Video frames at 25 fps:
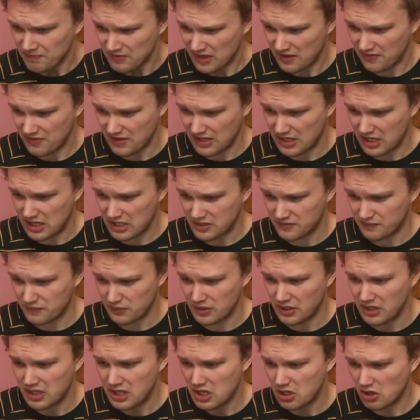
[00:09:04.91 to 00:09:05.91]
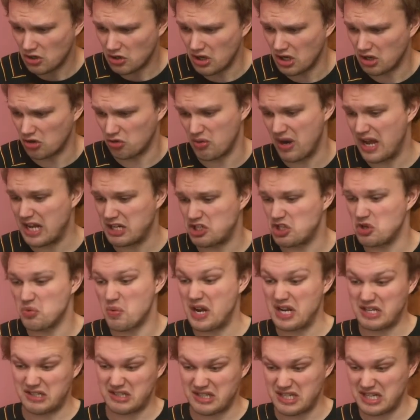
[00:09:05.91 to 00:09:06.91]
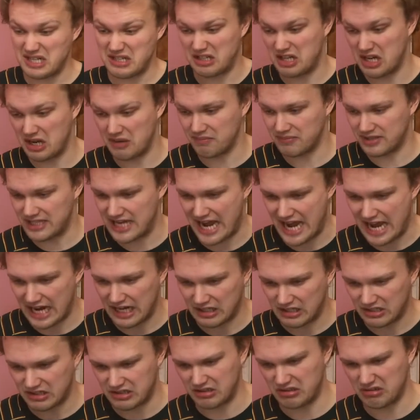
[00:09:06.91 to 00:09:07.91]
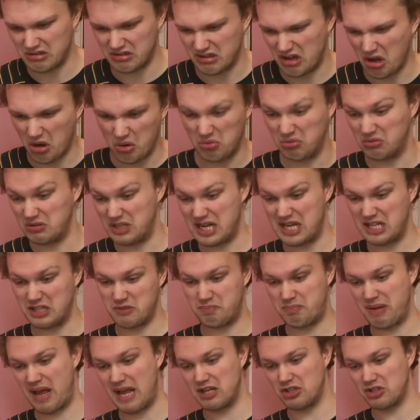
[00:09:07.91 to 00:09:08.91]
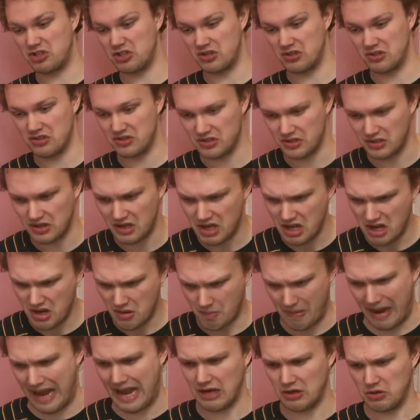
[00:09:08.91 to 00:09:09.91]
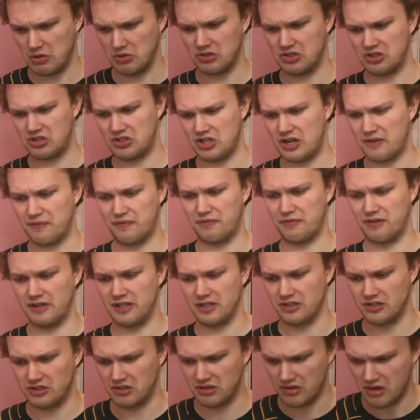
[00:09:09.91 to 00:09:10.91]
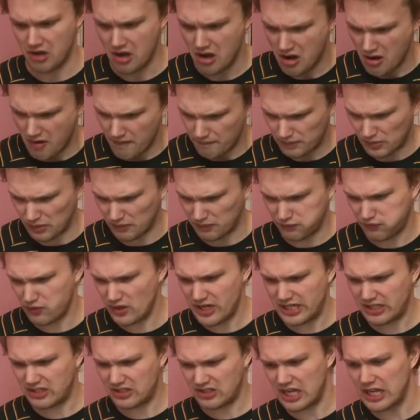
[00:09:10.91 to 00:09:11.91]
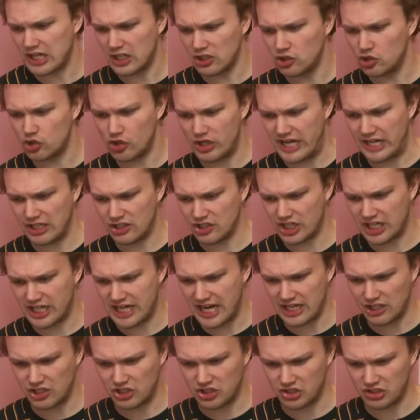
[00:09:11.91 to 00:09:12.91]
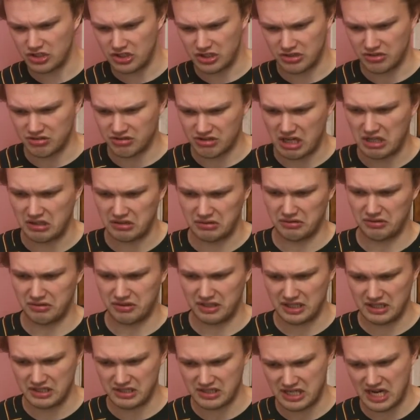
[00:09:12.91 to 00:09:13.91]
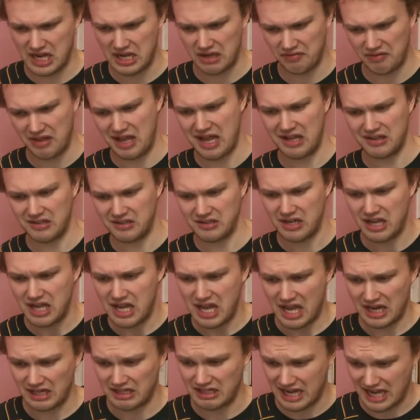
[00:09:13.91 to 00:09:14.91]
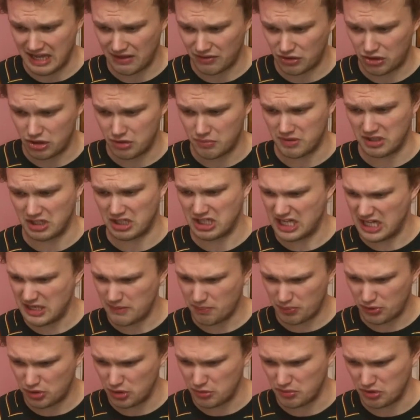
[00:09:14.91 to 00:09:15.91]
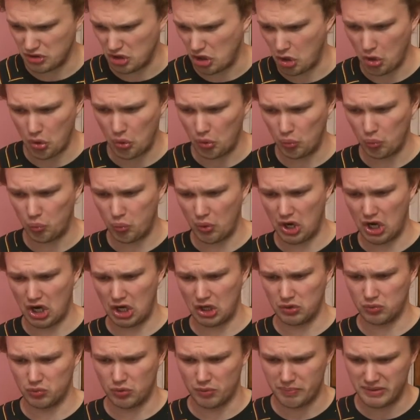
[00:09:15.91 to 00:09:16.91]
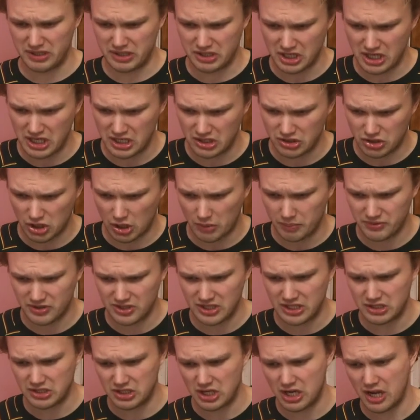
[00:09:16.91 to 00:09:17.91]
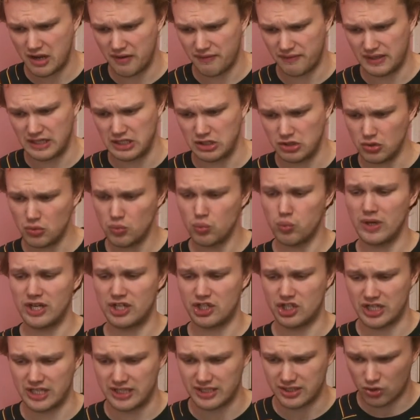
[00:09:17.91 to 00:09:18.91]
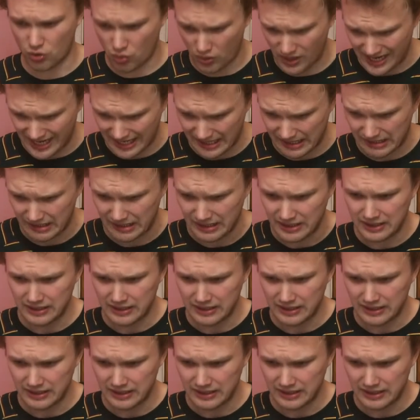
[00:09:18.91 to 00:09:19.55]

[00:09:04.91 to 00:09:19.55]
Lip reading: and they'd ask for a graduated income tax, and old age pensions, and manhood suffrage, and the free secondary education, and dull things like that, and get them, and keep them, and the whole world would be turned topsy-turvy. Do wish it, quick!